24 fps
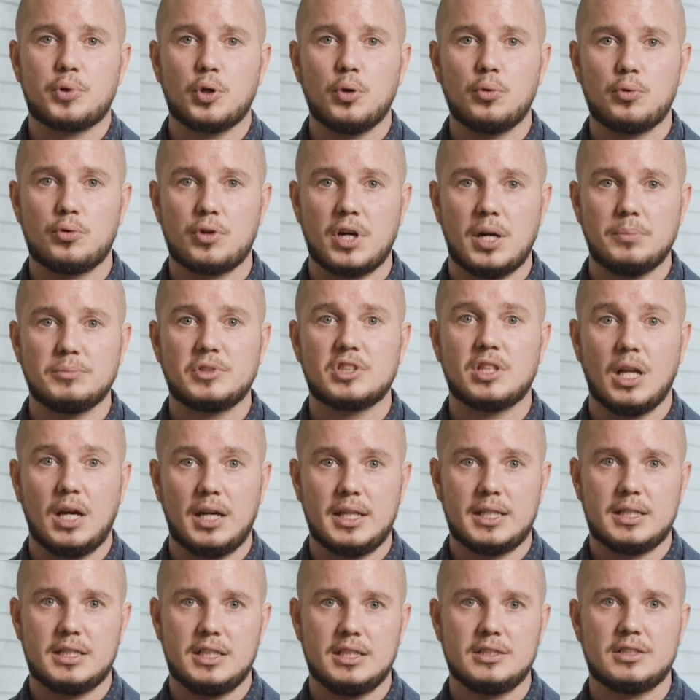programs
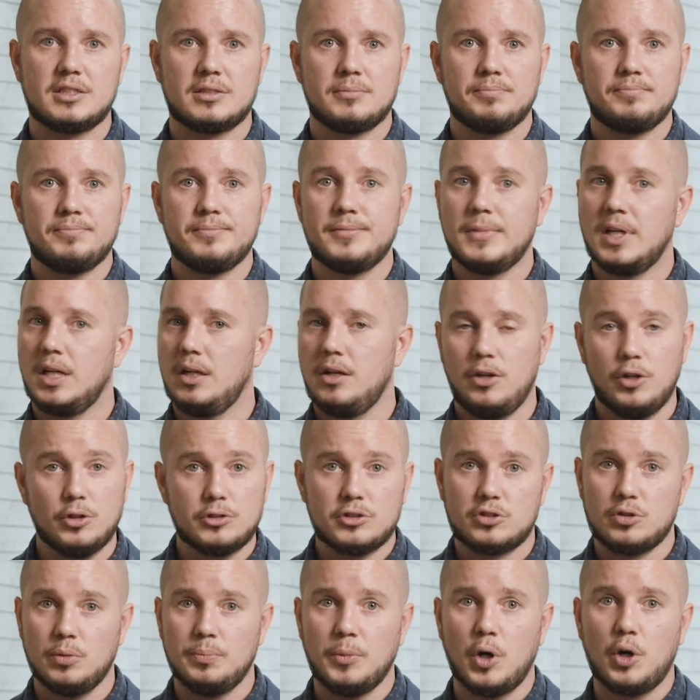like this. Not
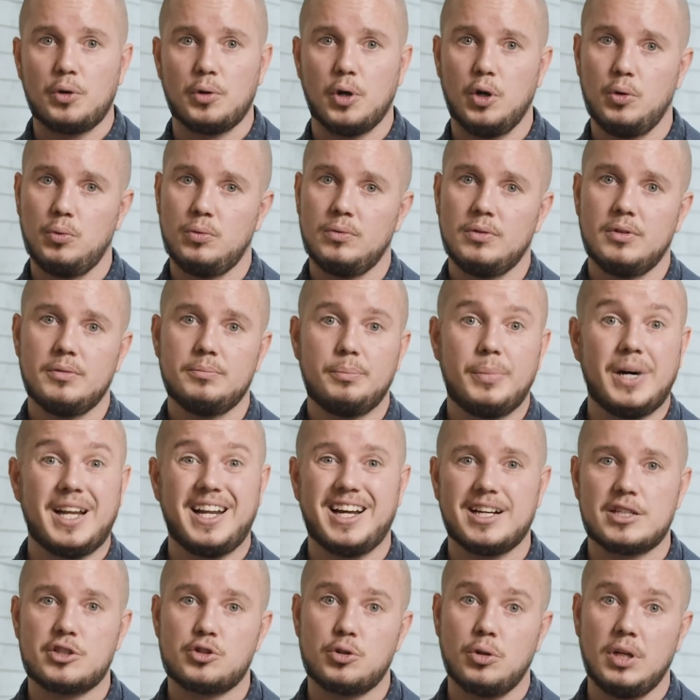tomorrow, but
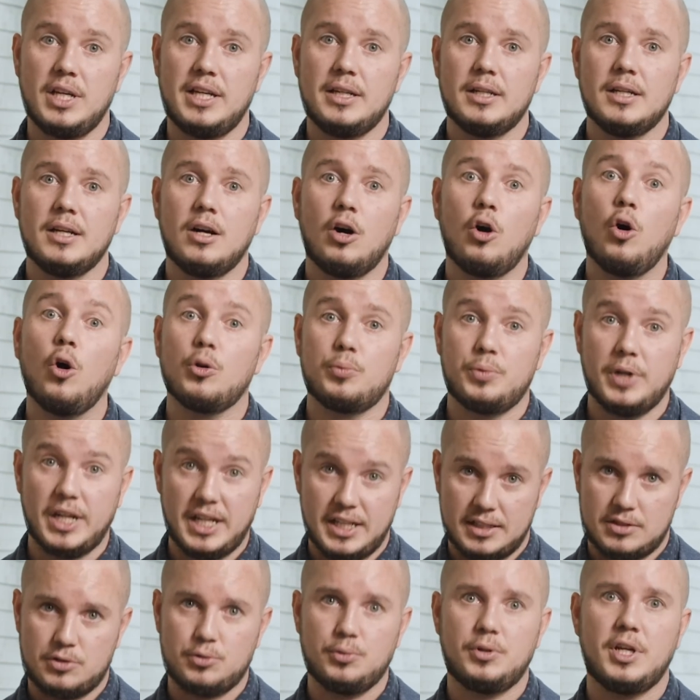actually
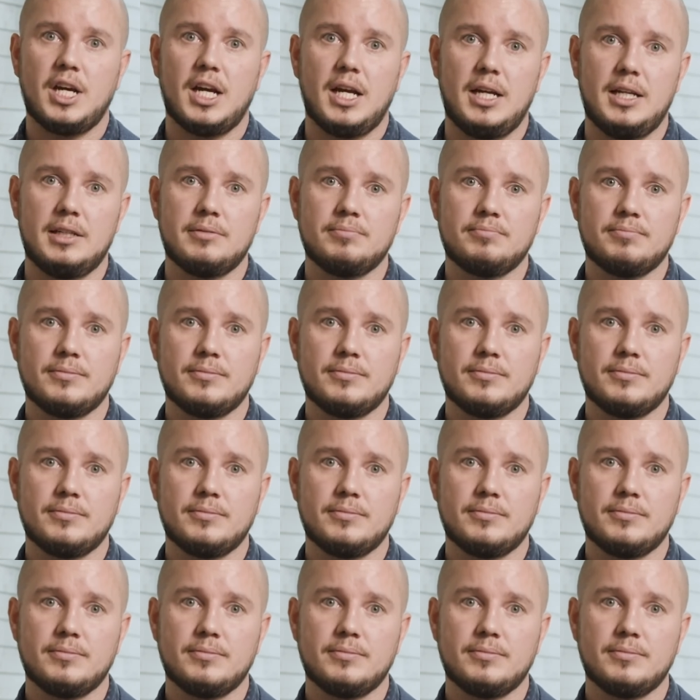already today.